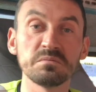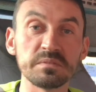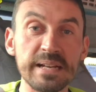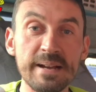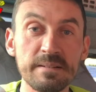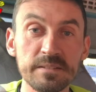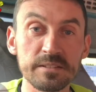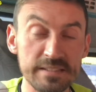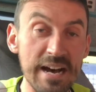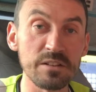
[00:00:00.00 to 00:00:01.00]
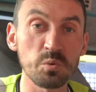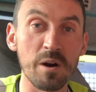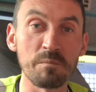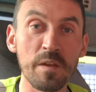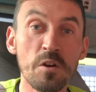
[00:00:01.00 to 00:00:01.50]
Yeah, nice
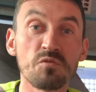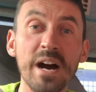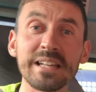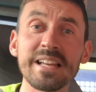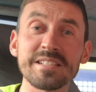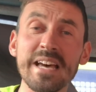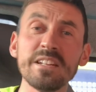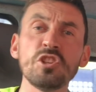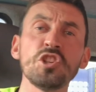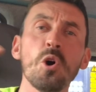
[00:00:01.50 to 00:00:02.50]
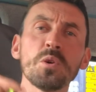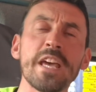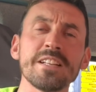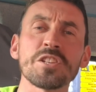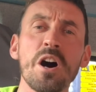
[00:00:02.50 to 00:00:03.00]
one. Right, let's get this show
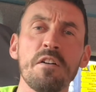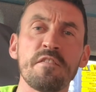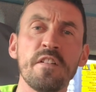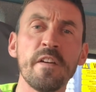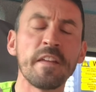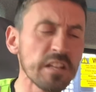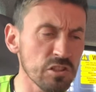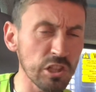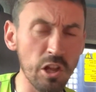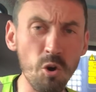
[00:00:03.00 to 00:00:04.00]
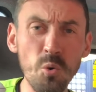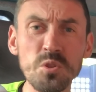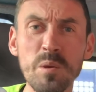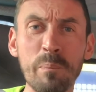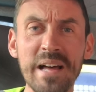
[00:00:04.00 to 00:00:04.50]
kicked off. There's
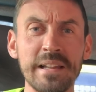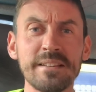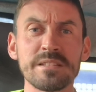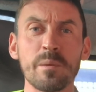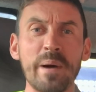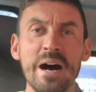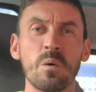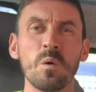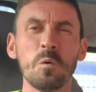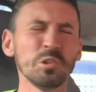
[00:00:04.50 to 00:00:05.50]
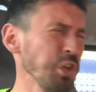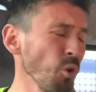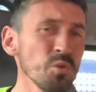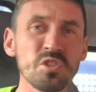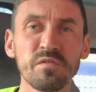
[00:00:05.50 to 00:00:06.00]
loads of bell ends about,
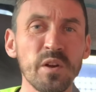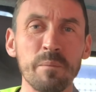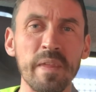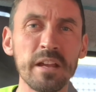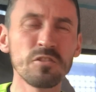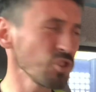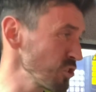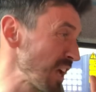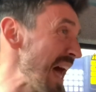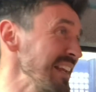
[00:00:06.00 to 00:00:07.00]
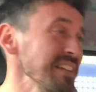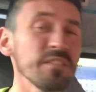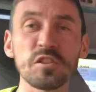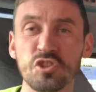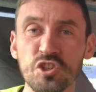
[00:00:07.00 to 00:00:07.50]
loads of them. Just head in at
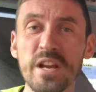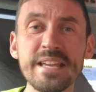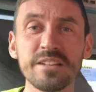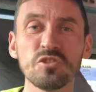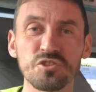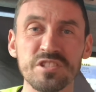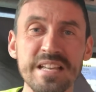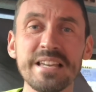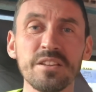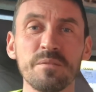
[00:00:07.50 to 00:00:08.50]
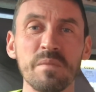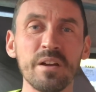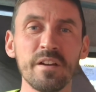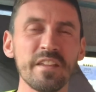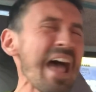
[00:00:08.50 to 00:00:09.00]
the street and you'll see them
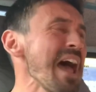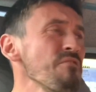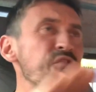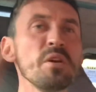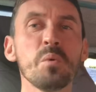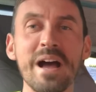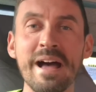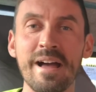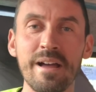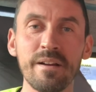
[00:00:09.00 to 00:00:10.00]
everywhere.